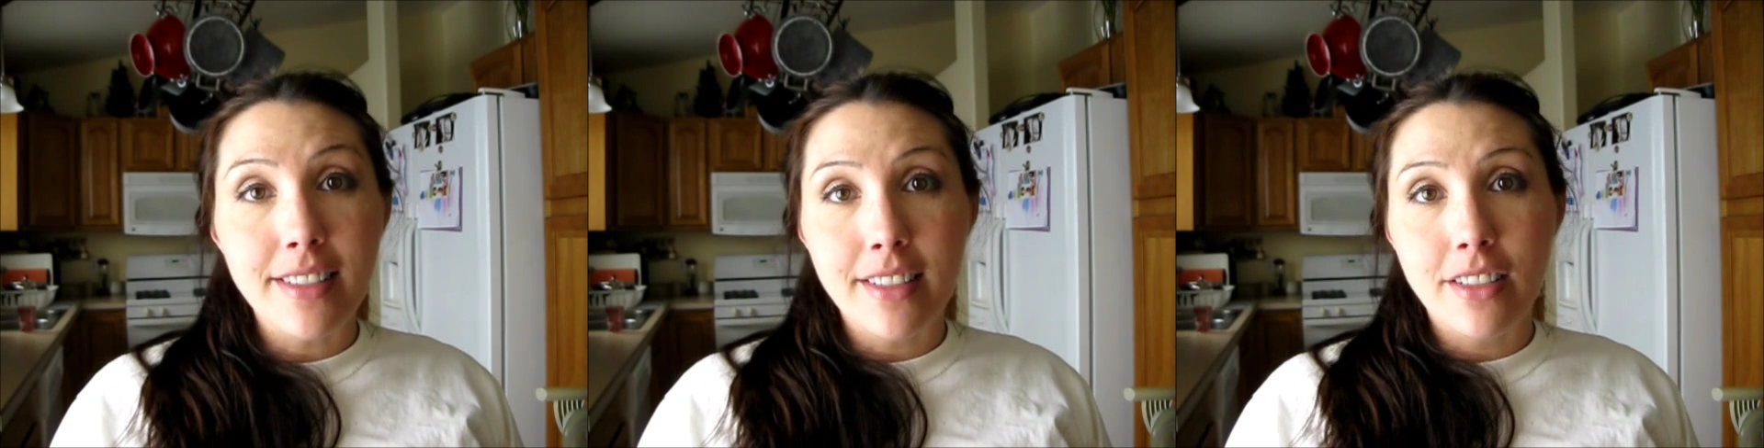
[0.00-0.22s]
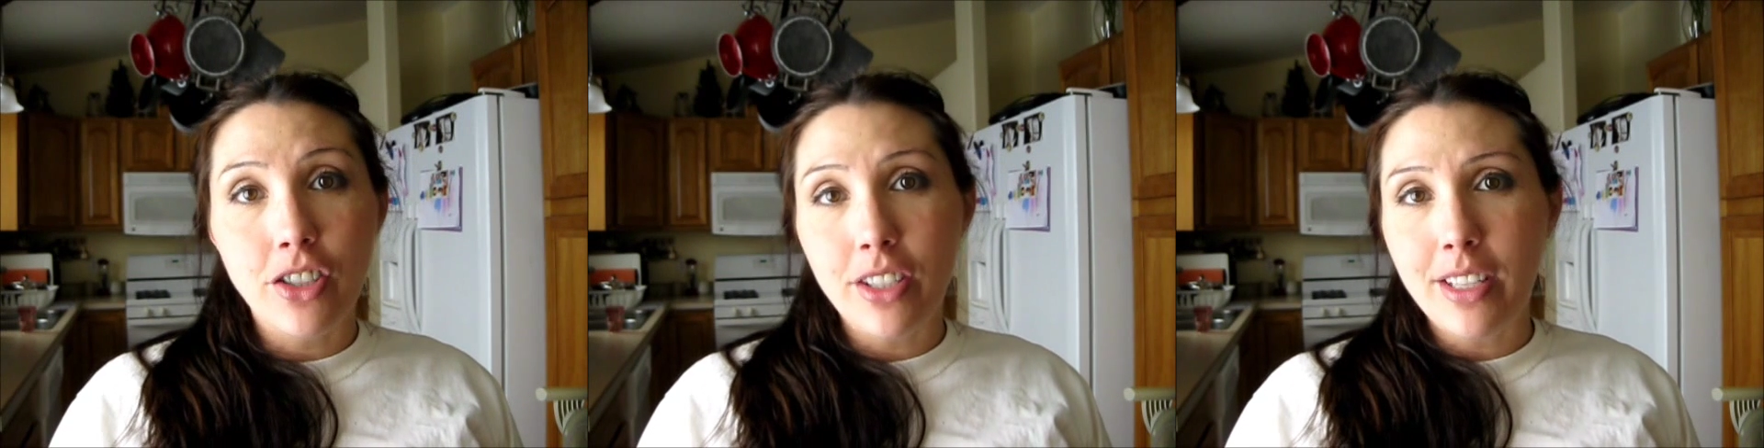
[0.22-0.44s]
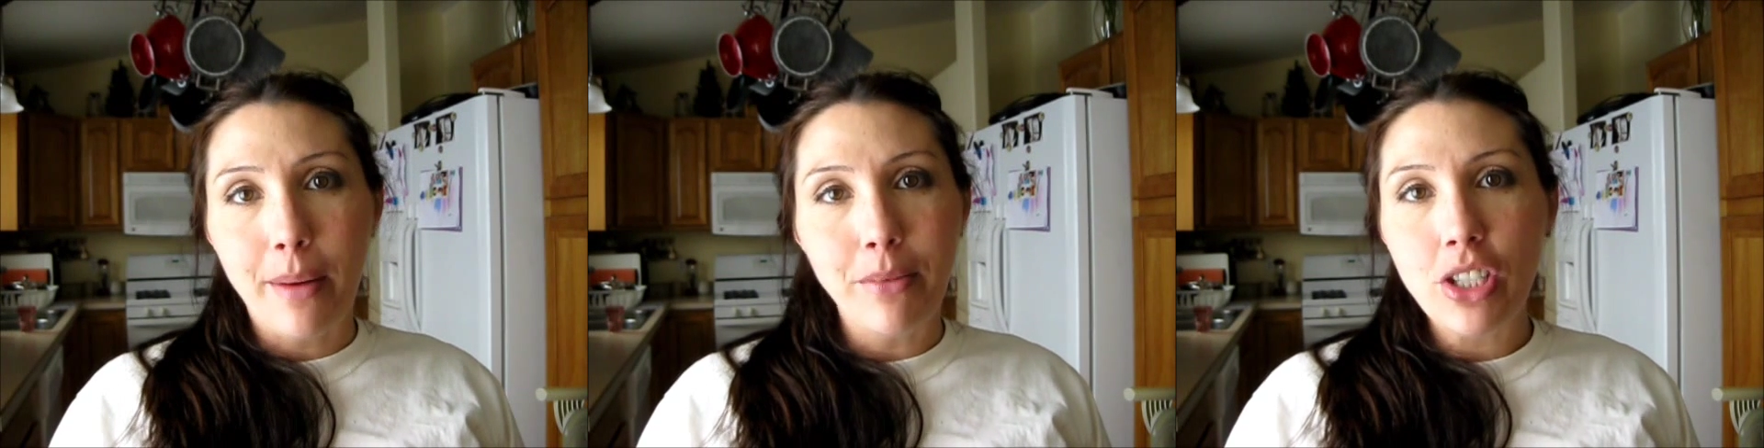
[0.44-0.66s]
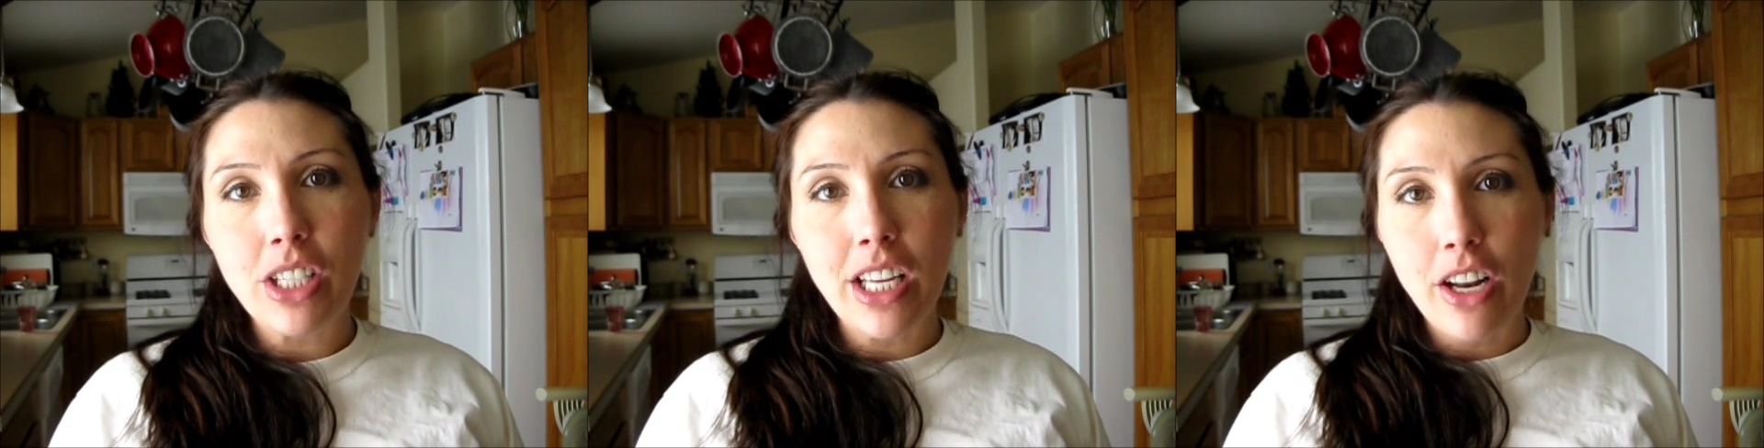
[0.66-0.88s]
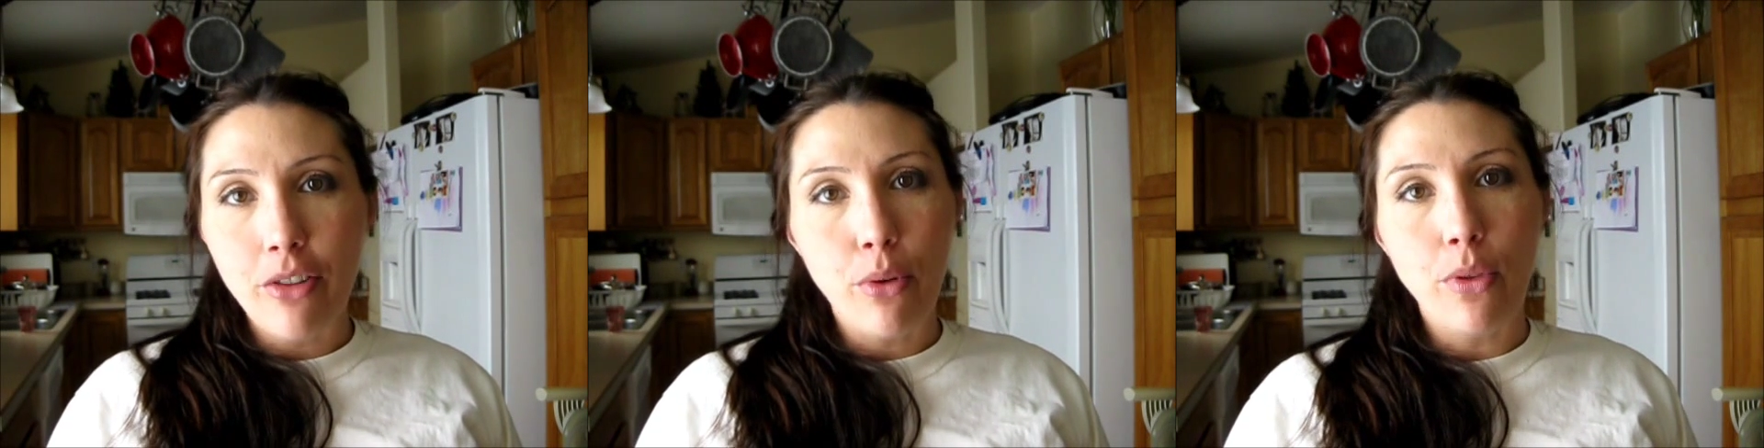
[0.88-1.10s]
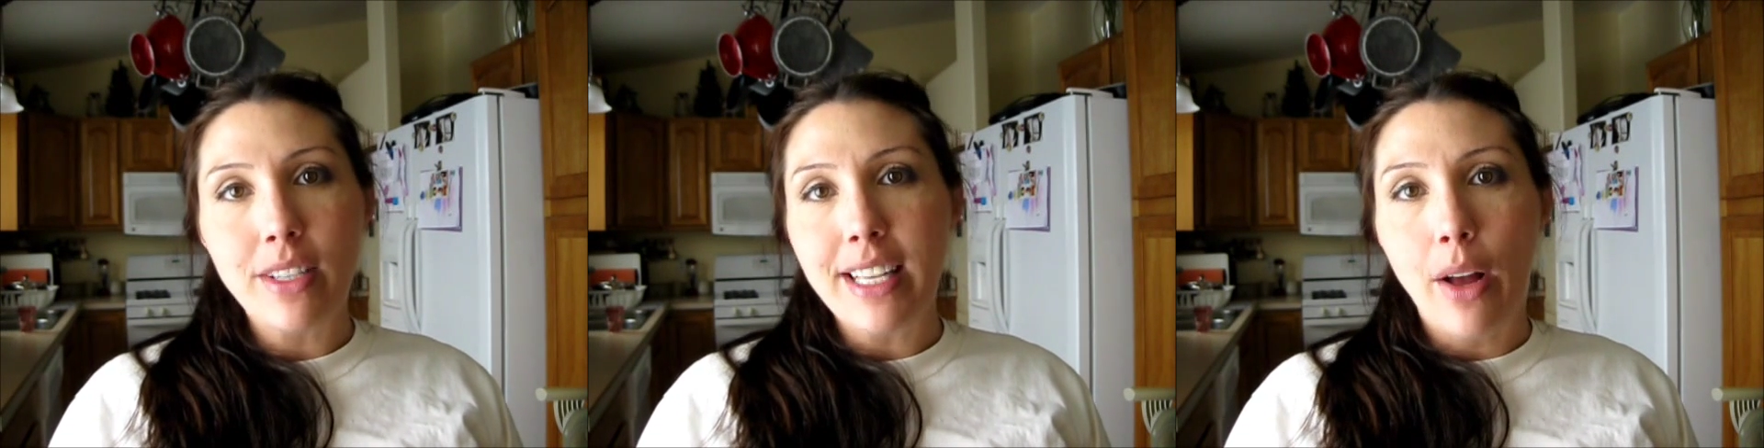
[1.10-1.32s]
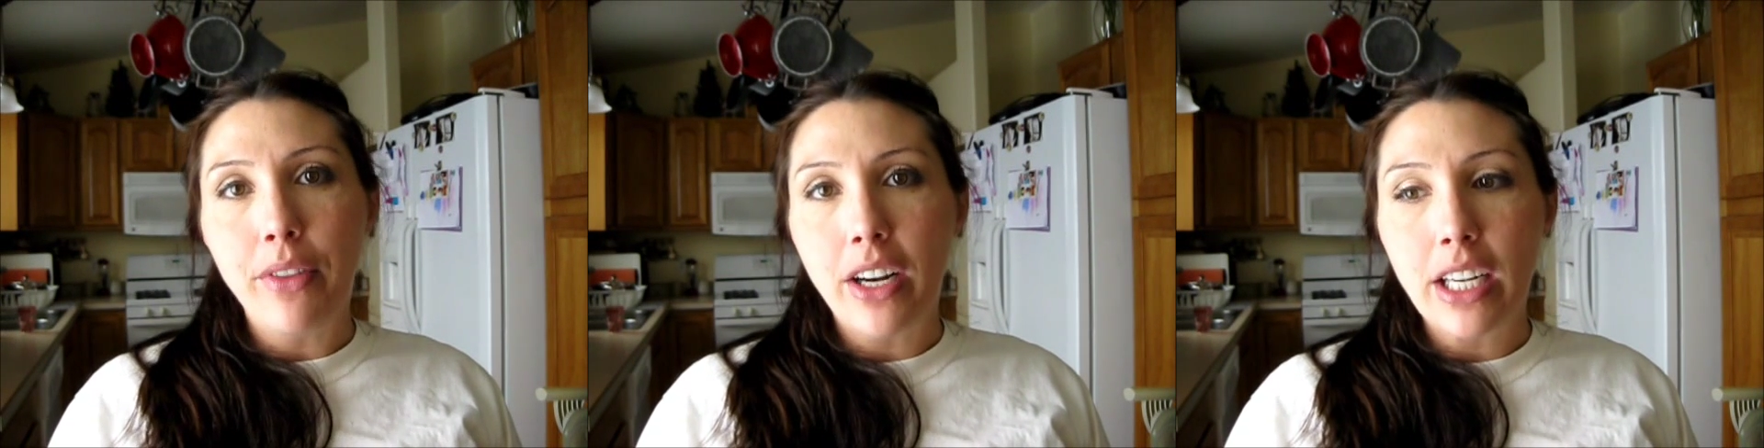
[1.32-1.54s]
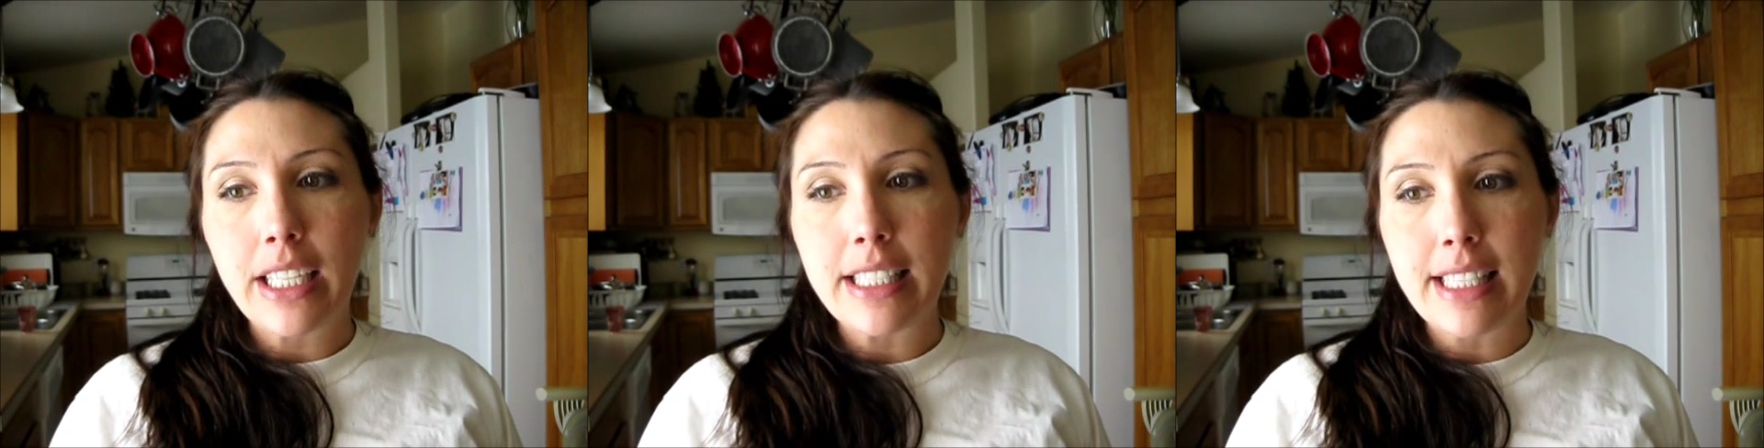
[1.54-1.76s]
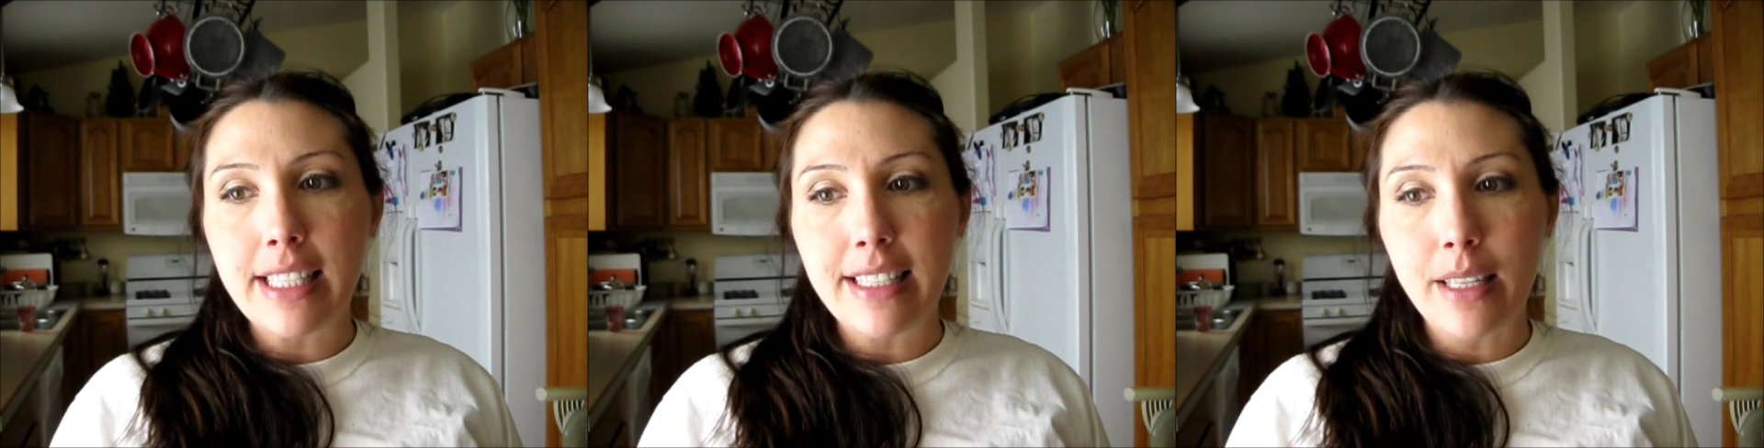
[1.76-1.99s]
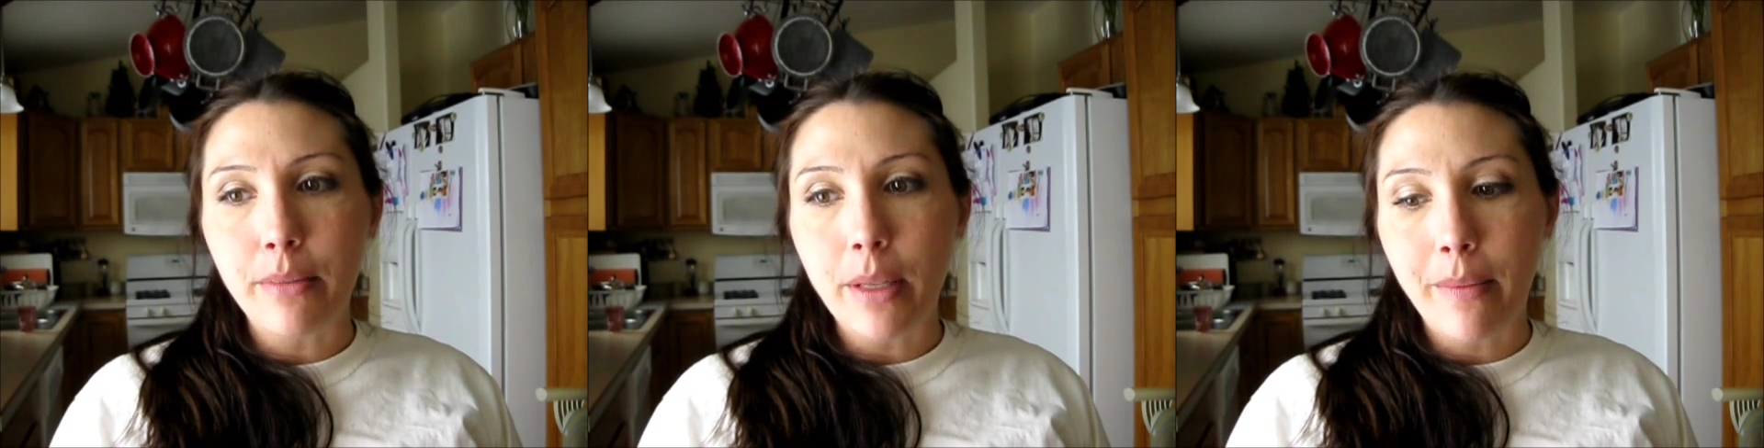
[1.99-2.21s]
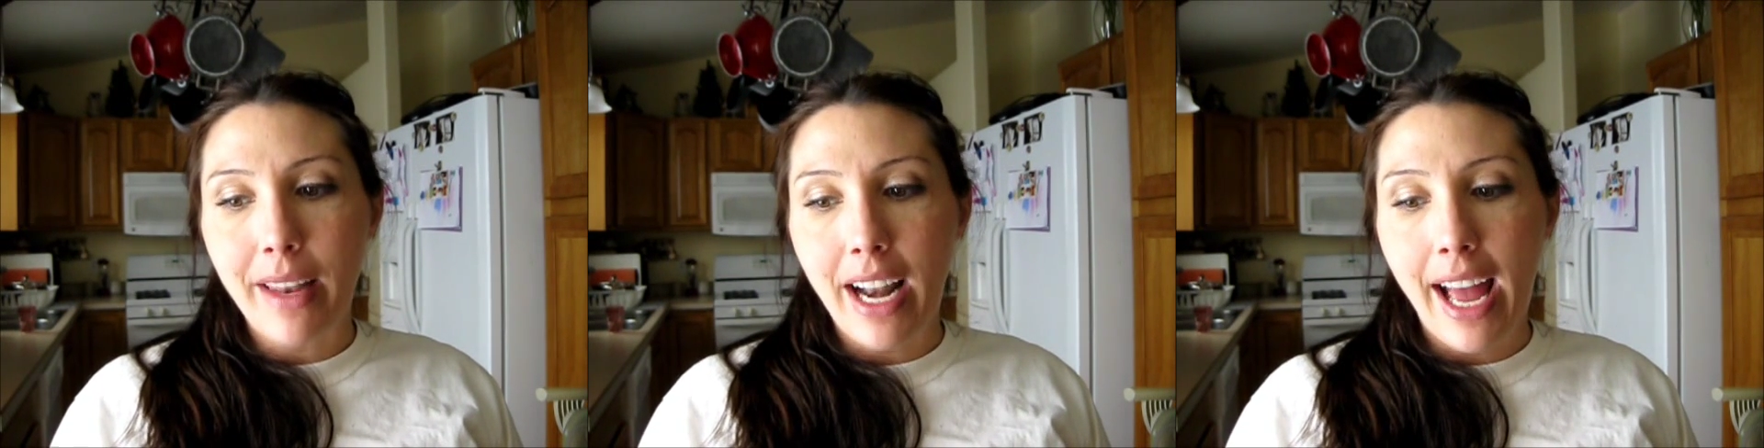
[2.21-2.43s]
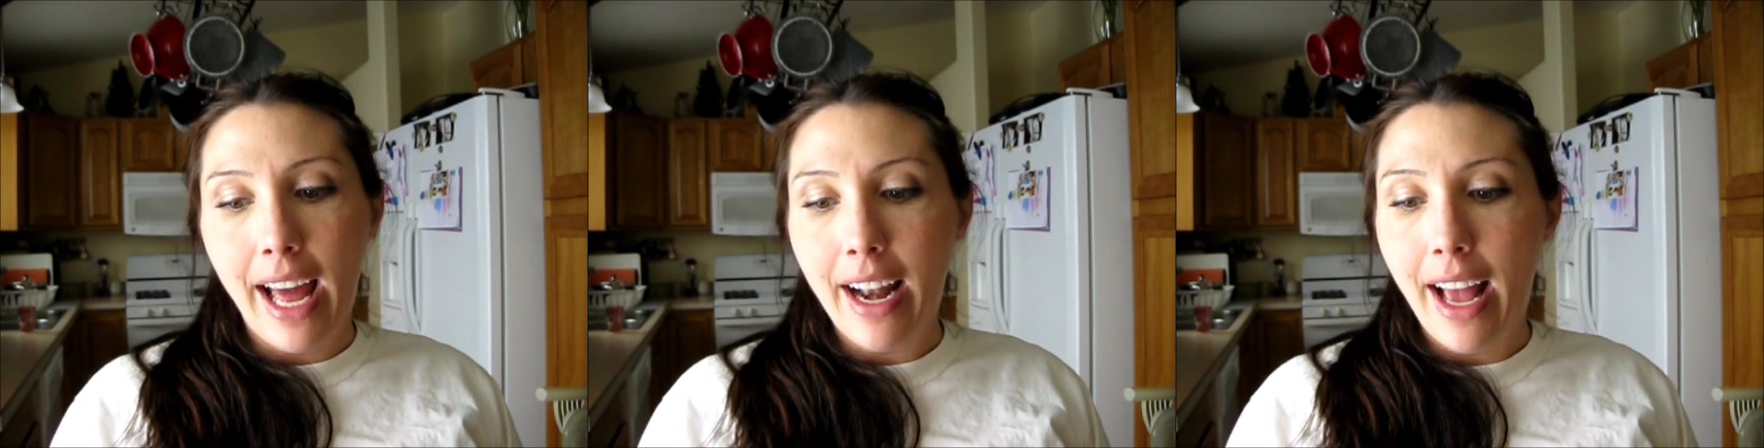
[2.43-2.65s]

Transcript: just going to throw this out there because it's a symptom that I had.